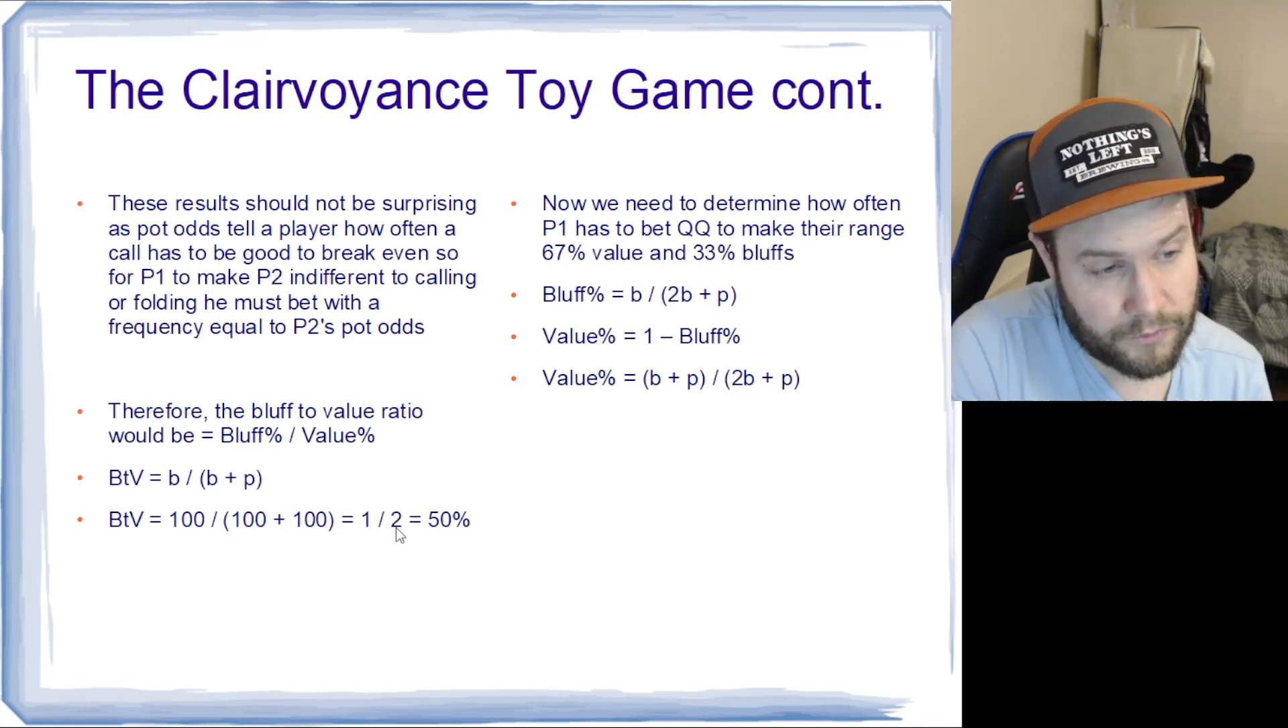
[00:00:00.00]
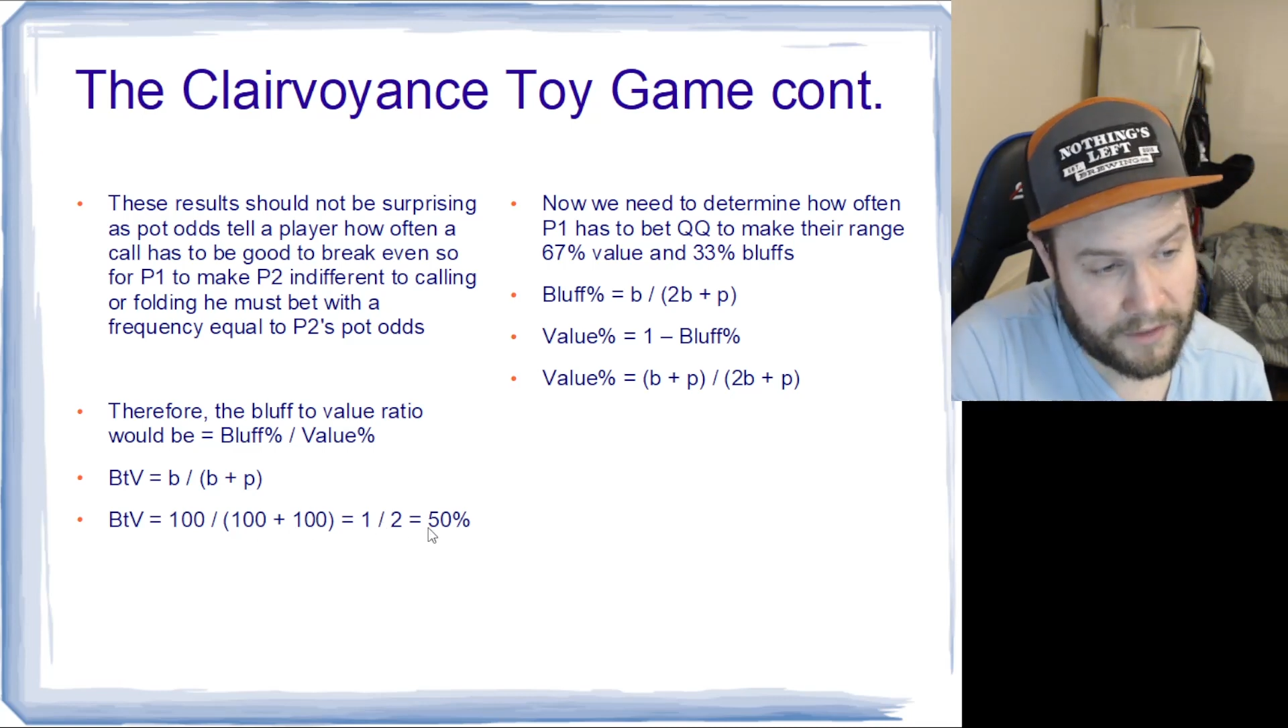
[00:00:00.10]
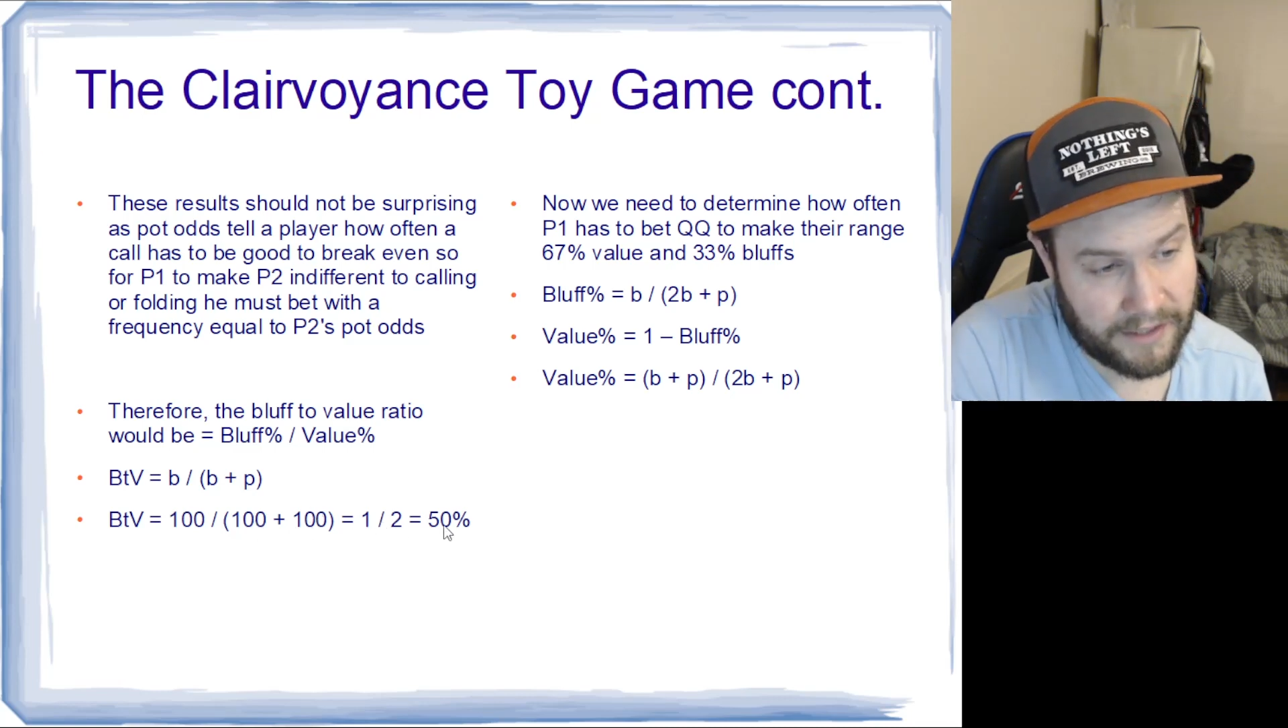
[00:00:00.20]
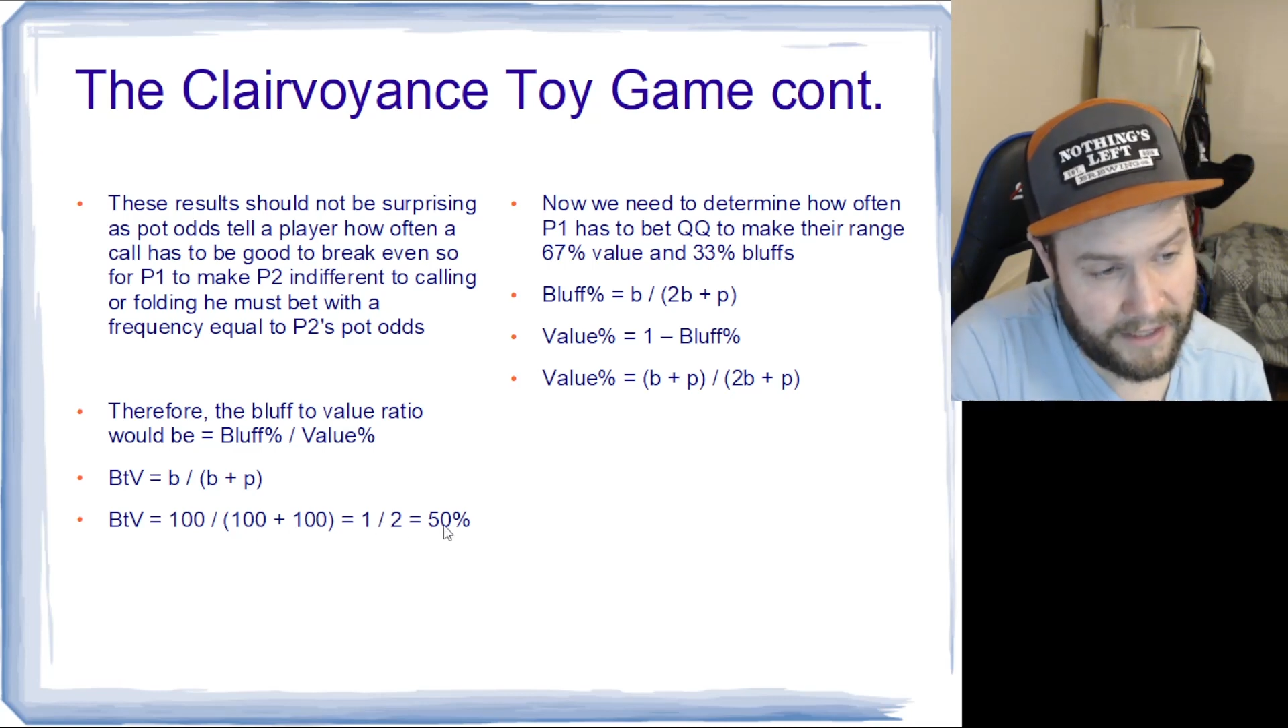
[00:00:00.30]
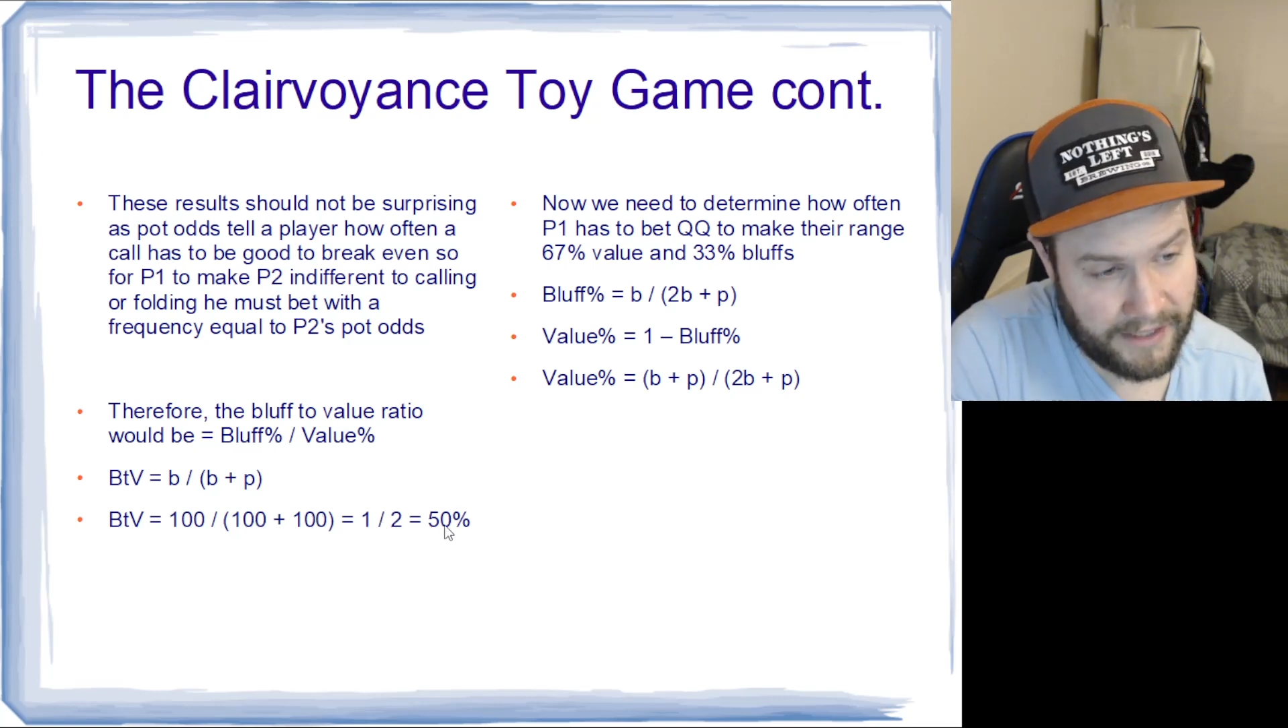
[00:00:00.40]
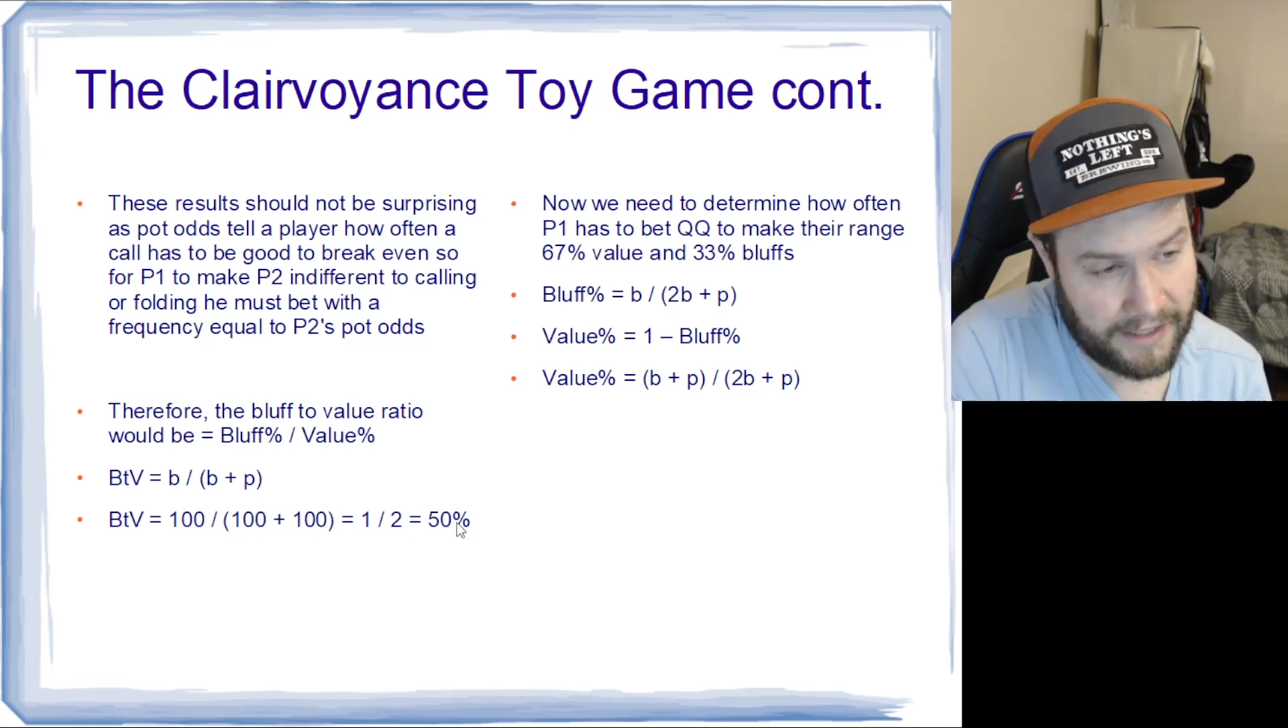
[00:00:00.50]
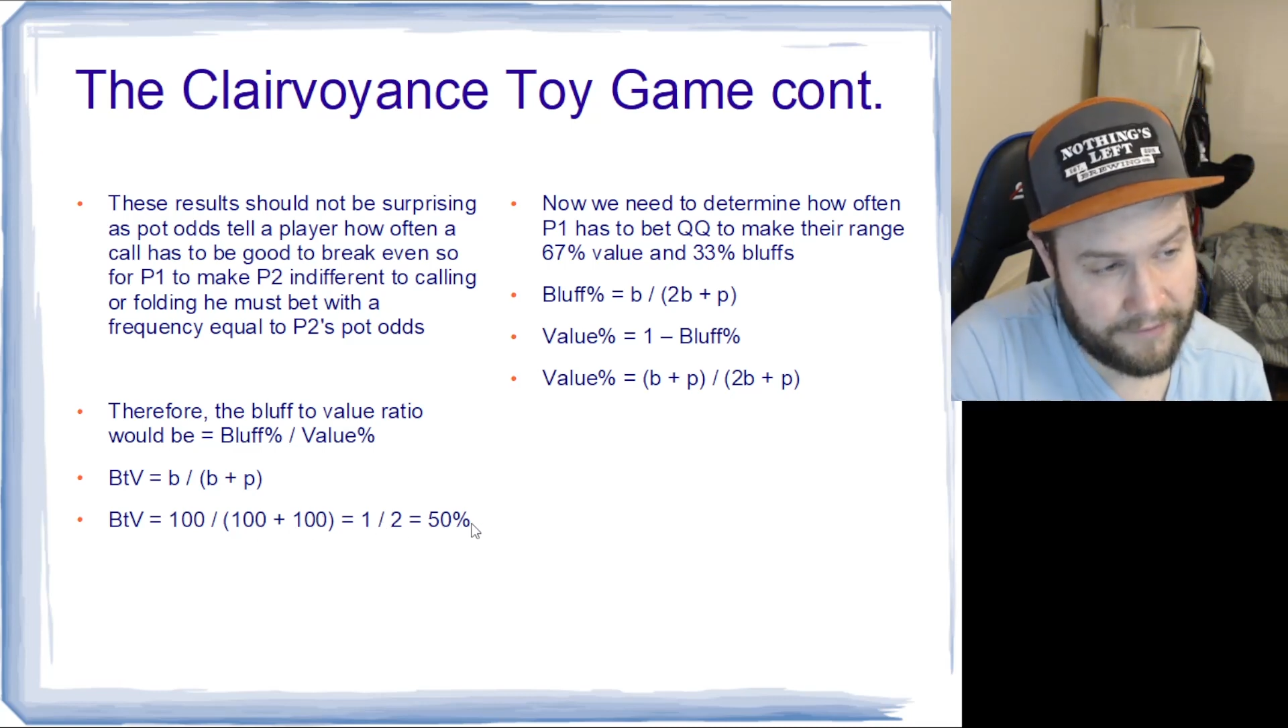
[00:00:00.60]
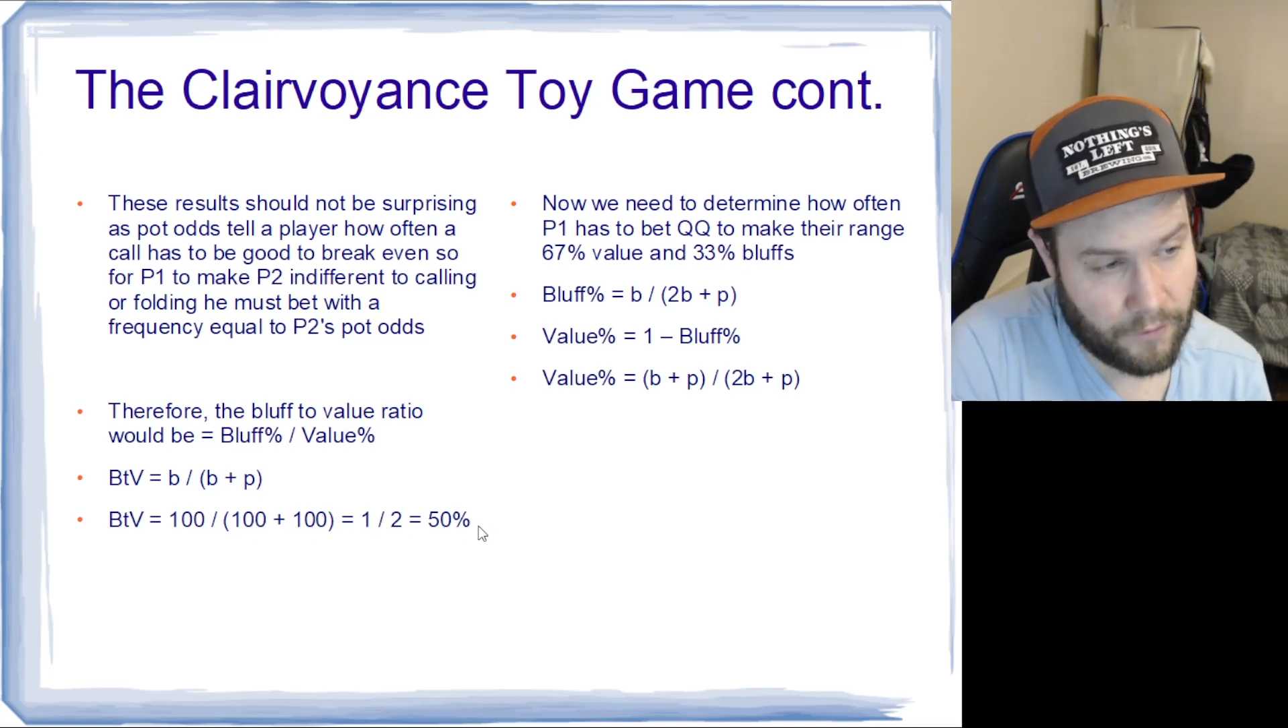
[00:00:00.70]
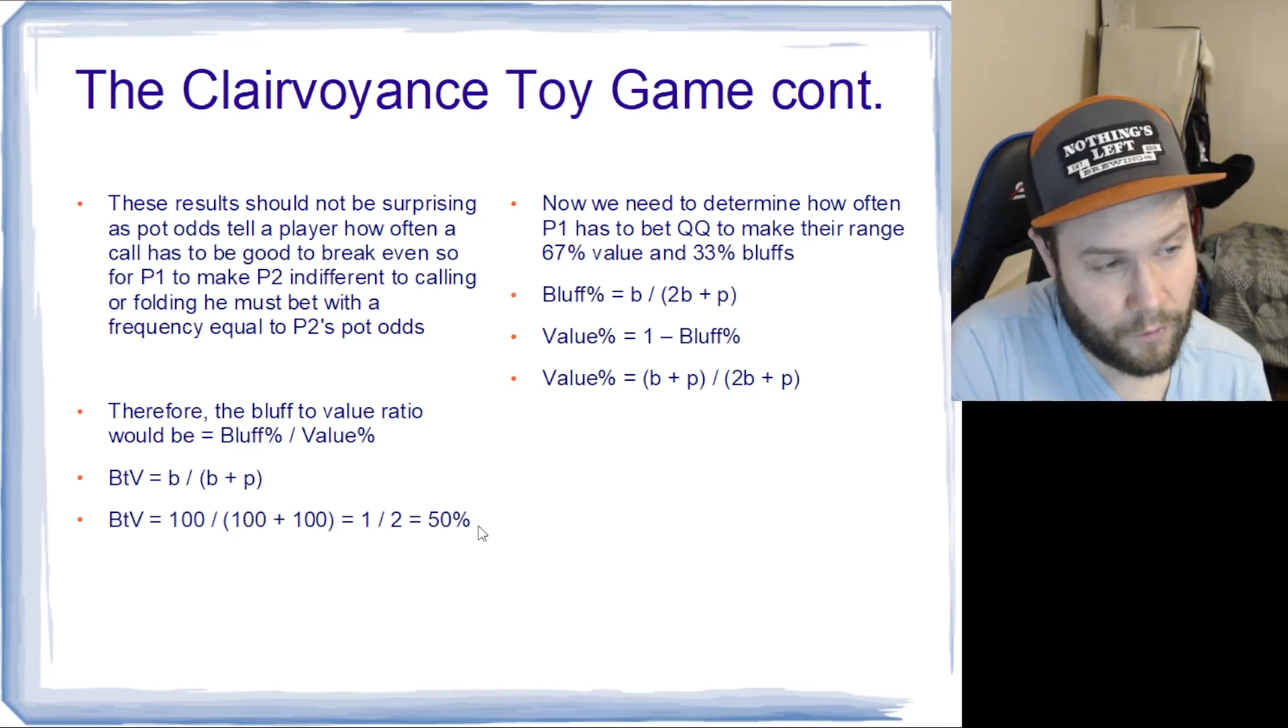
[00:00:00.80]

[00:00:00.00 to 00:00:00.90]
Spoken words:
1/2